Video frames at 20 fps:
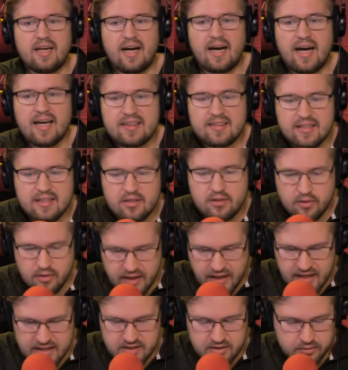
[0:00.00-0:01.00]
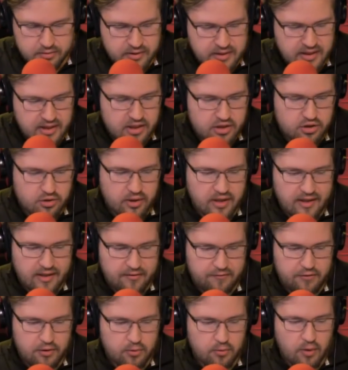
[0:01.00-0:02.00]
I think you guys will really enjoy it
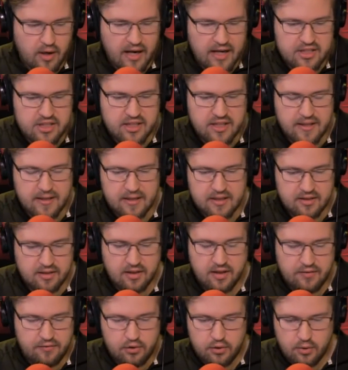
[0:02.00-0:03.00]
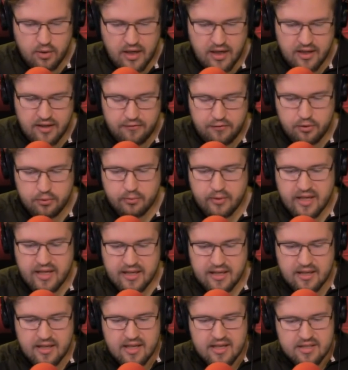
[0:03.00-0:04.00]
if you watch it or if you read it.